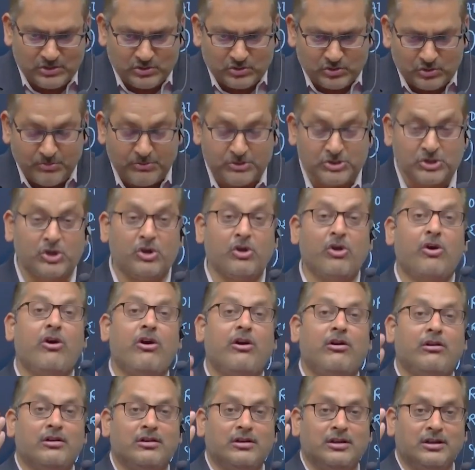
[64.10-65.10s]
much
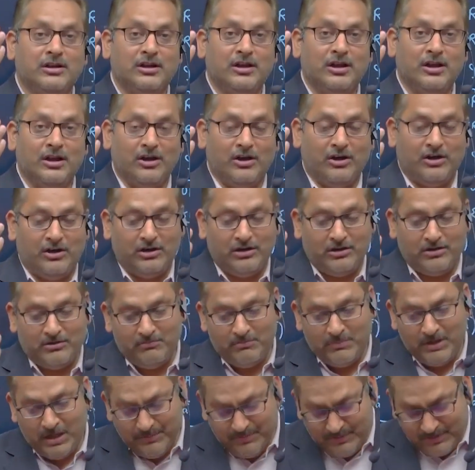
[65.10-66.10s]
long, or
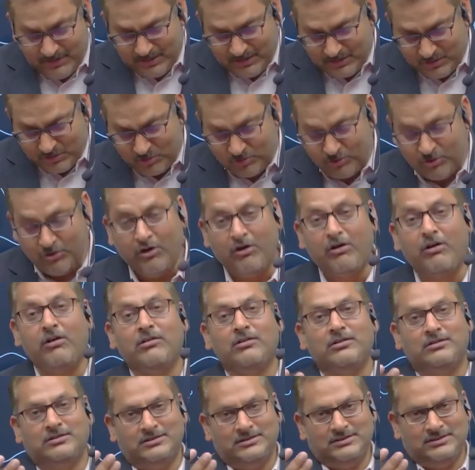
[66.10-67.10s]
maybe too long,
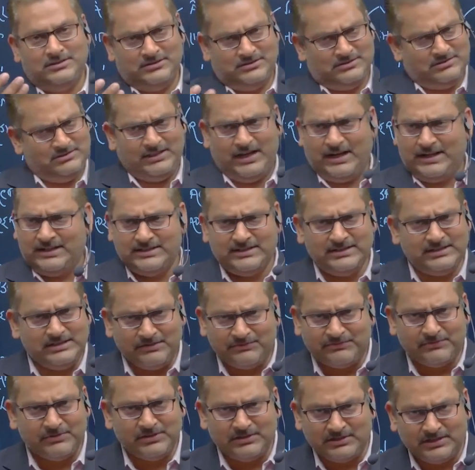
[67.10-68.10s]
so that is a
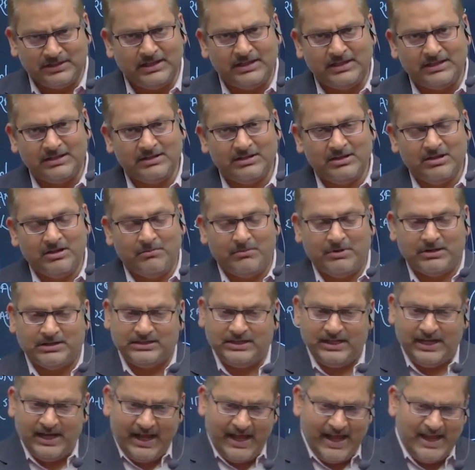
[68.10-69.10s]
different thing. But
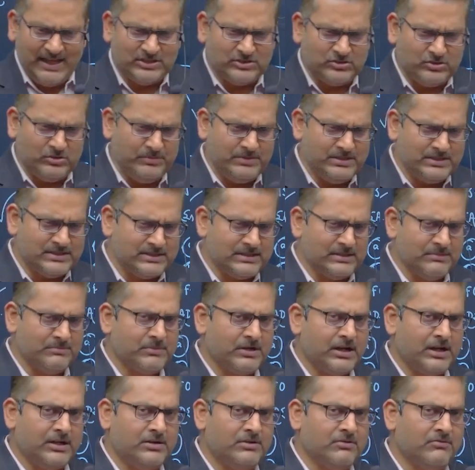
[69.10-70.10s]
there has to be some
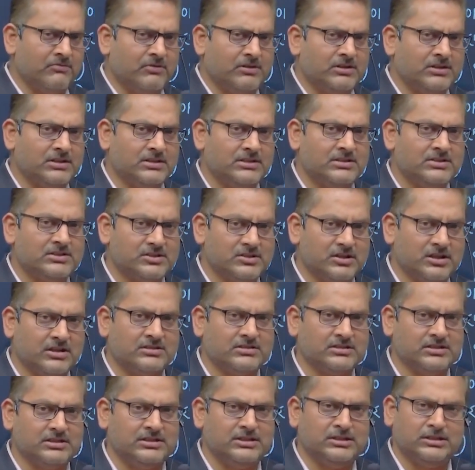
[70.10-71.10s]
kind of vertical
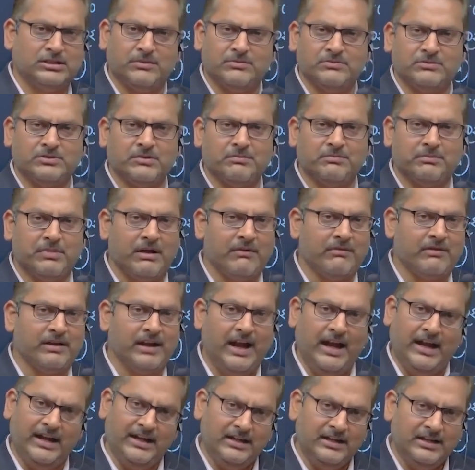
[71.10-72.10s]
structure in terms of power
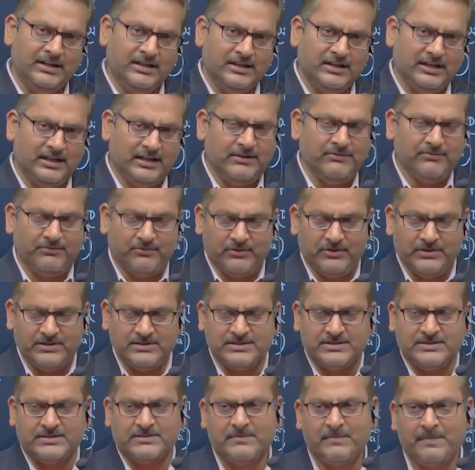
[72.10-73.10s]
and
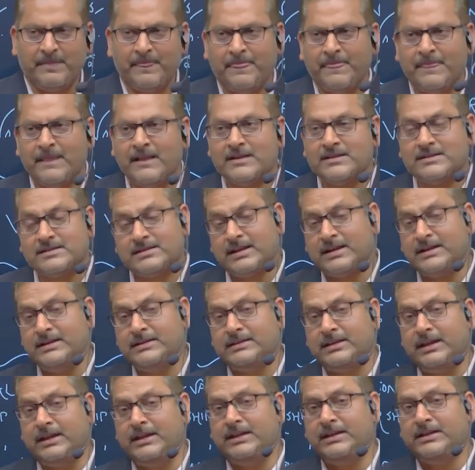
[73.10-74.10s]
influence. Second
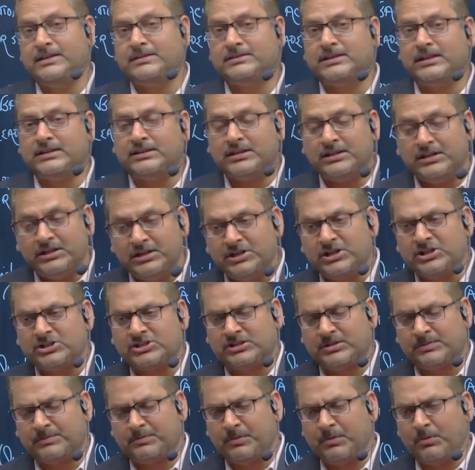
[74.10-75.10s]
thing, that the
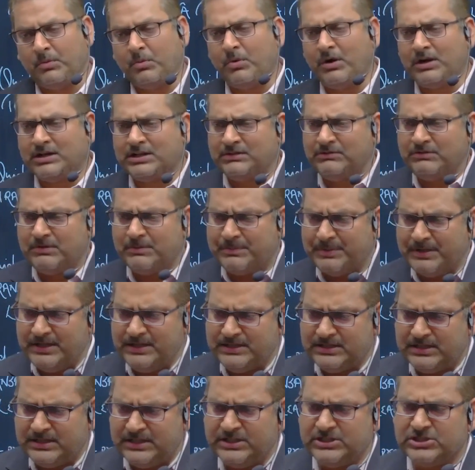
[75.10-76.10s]
leadership, whatever be
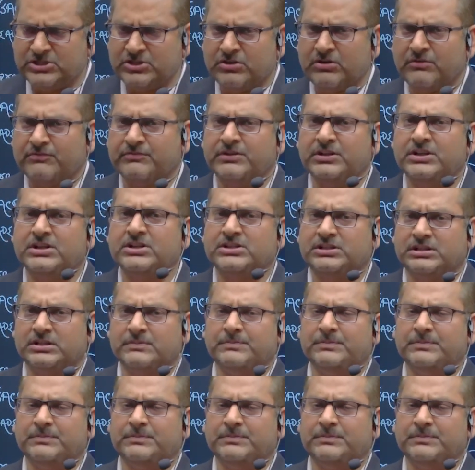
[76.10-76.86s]
the nature of leadership